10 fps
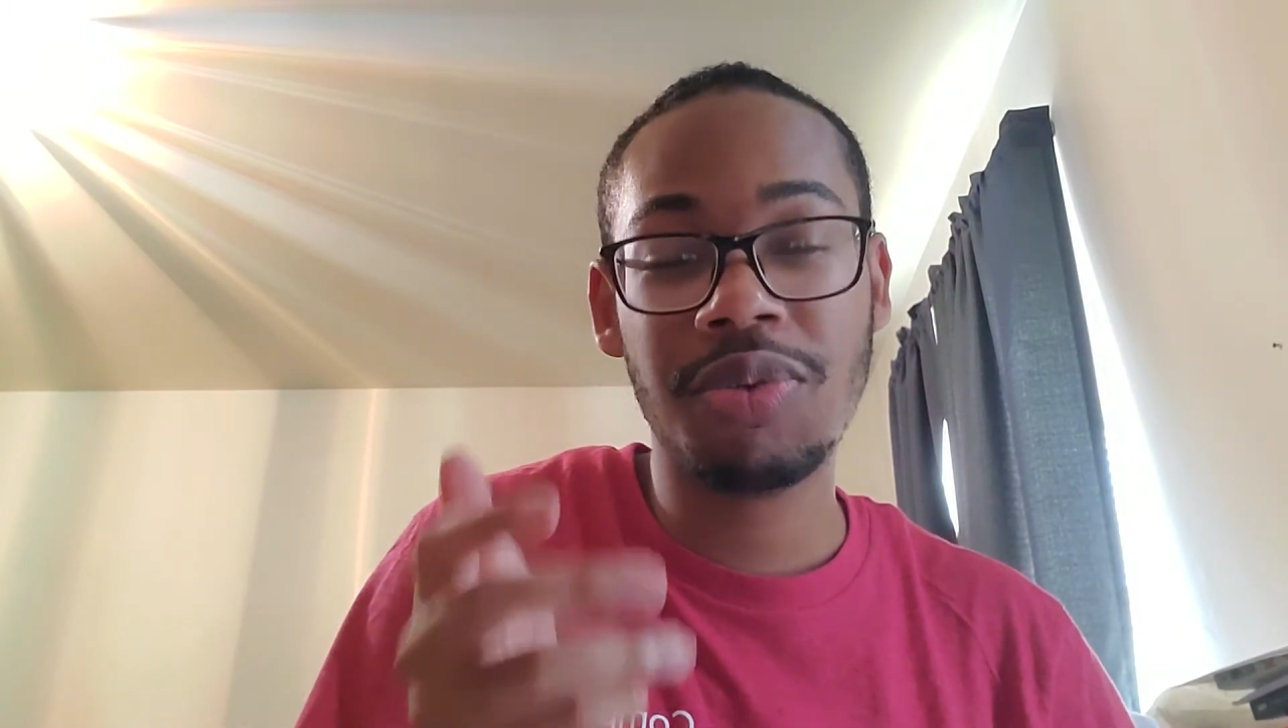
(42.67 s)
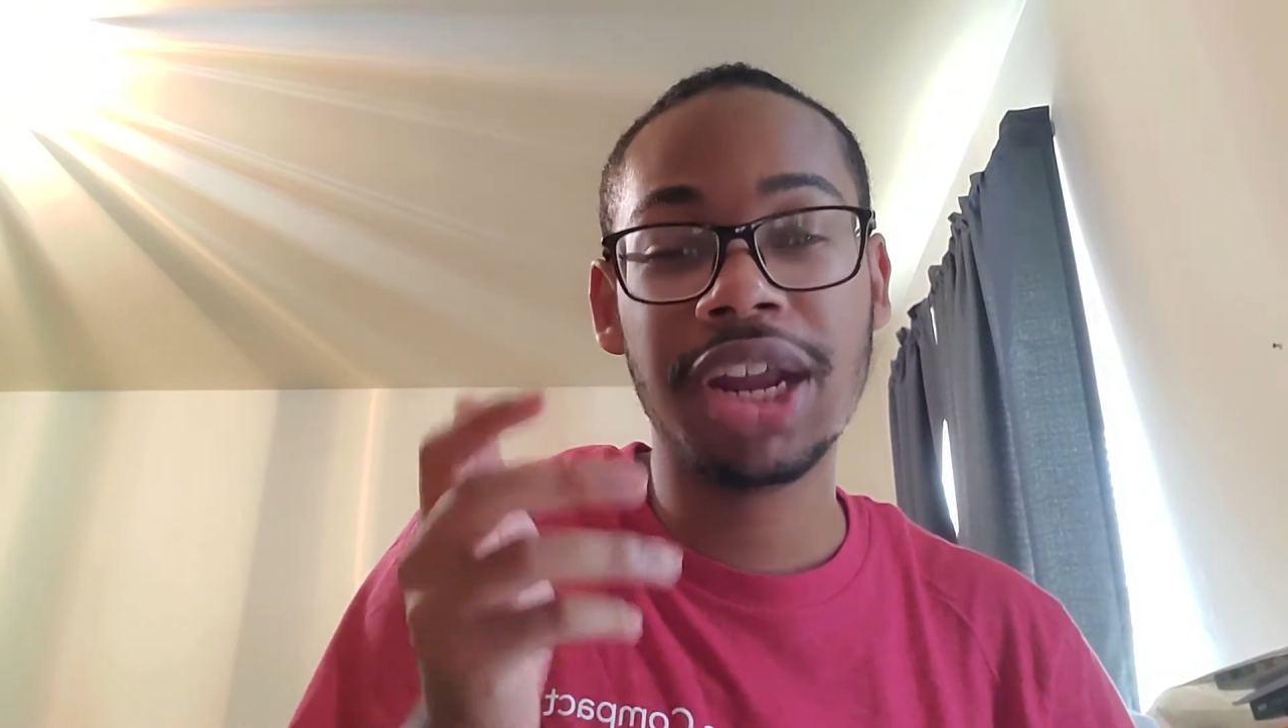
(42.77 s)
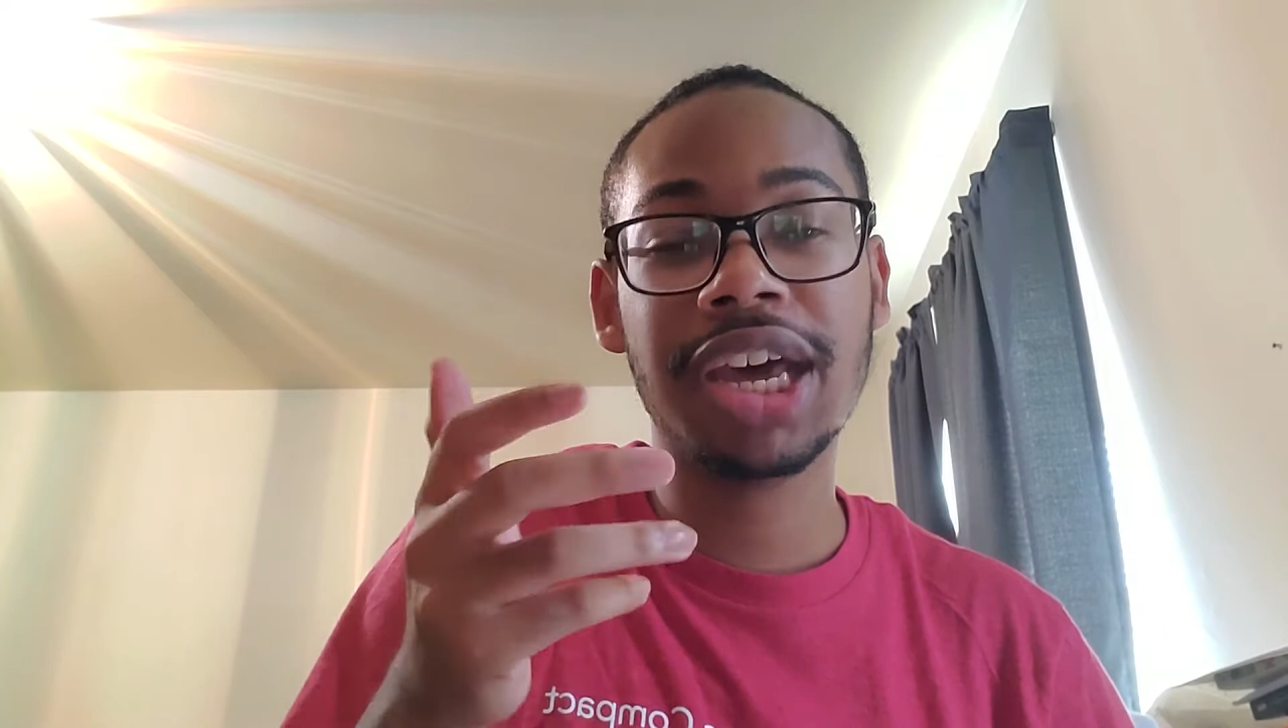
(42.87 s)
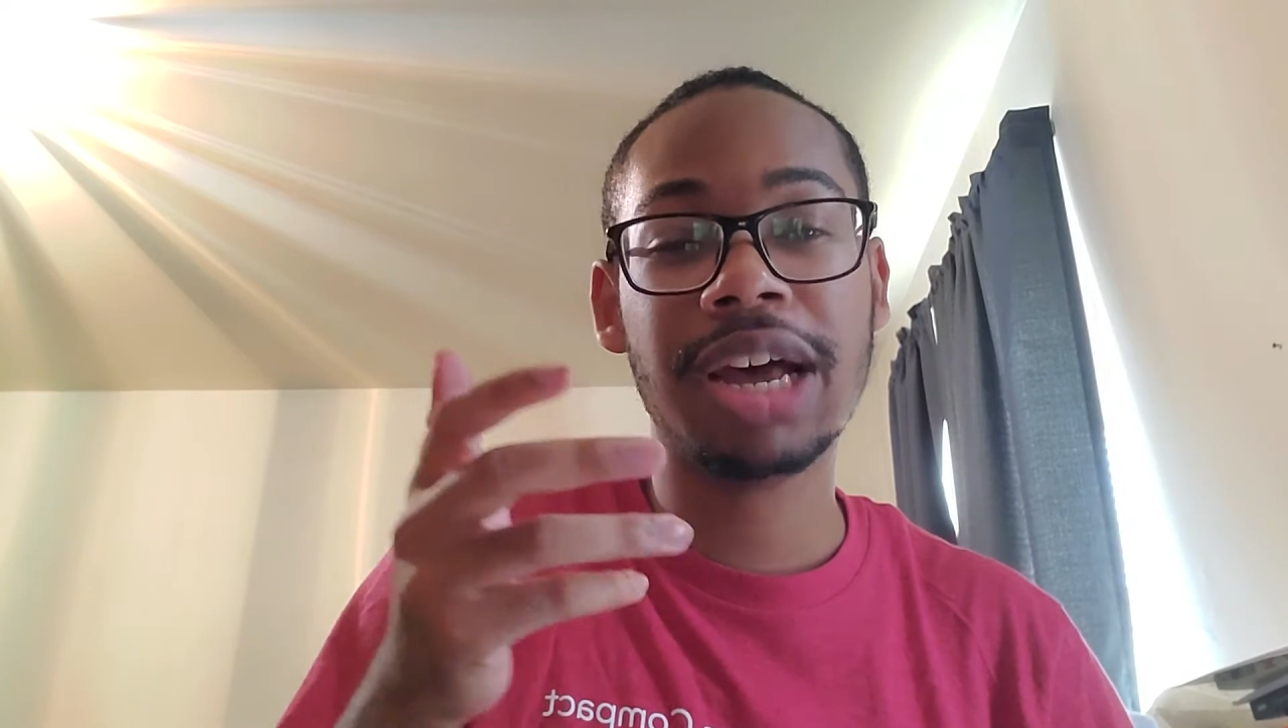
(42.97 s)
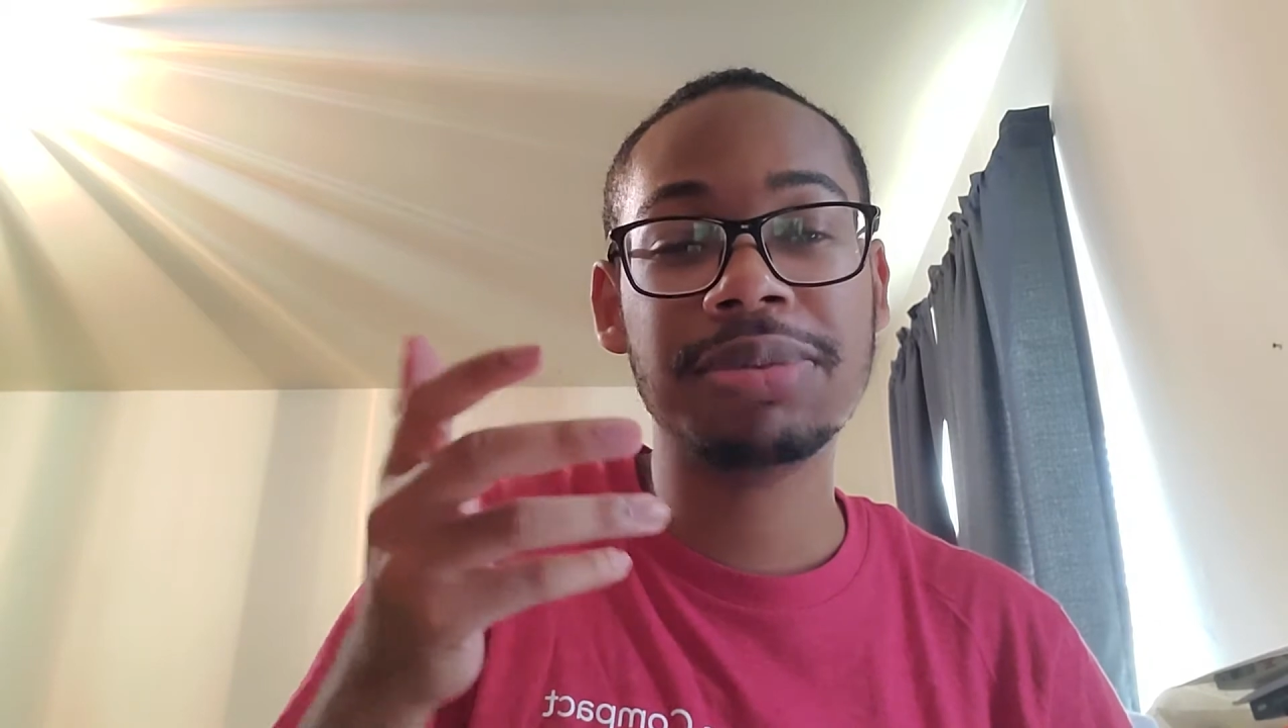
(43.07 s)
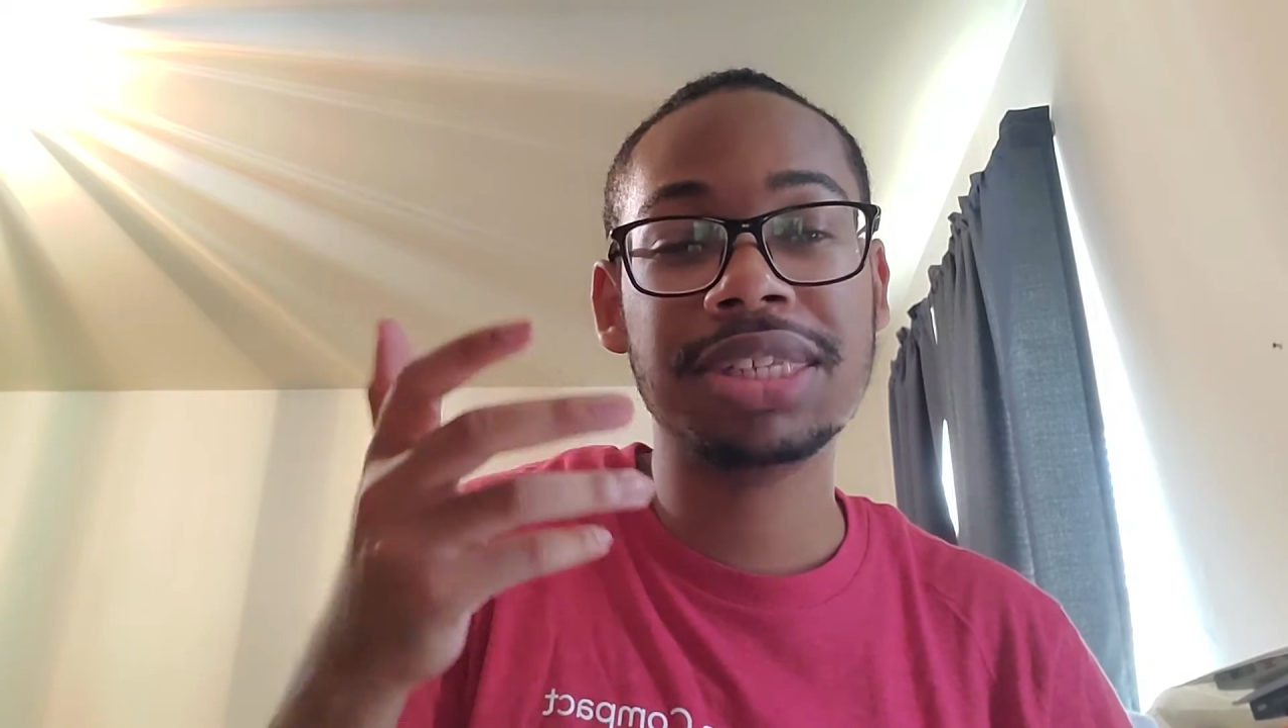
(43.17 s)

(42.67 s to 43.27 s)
when it comes